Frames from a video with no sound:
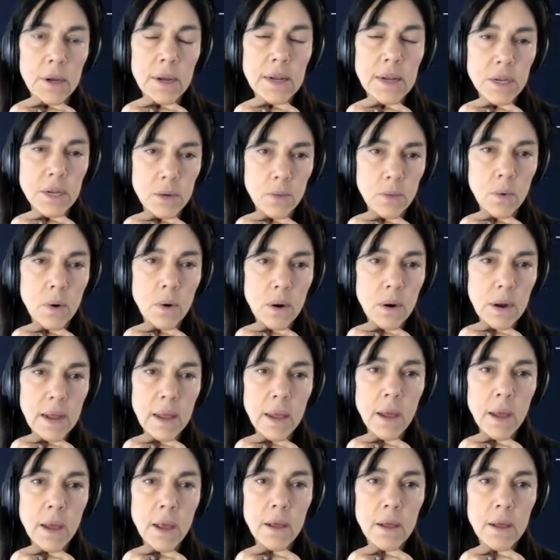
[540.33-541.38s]
as to
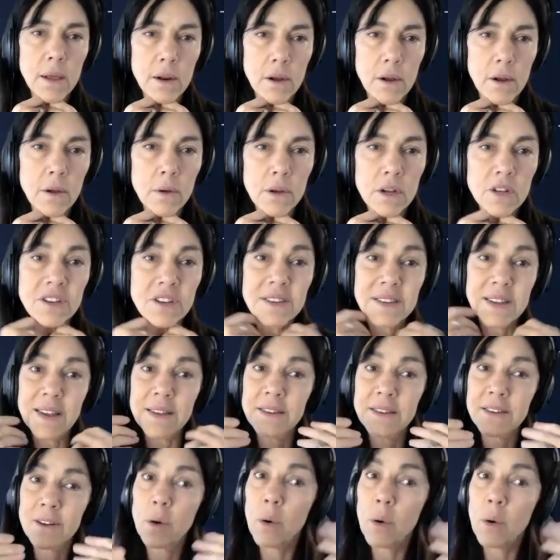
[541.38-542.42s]
why, because it
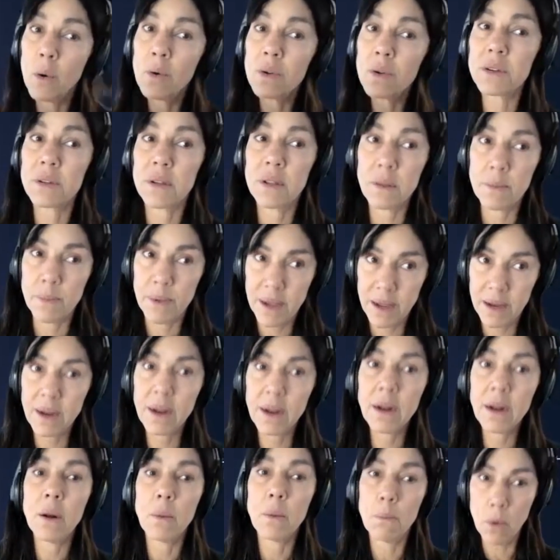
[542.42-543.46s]
does cause at the
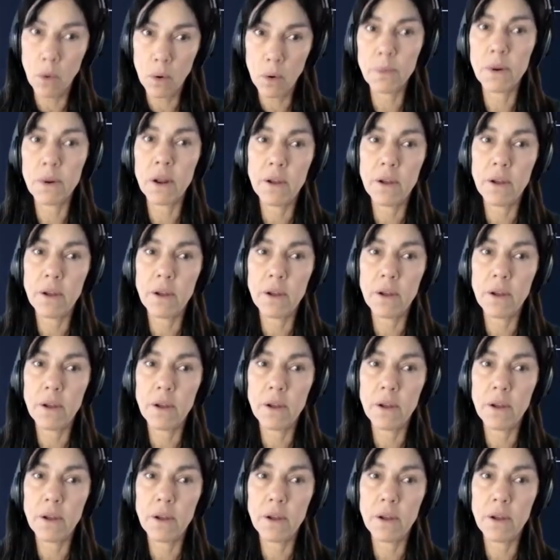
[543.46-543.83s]
beginning more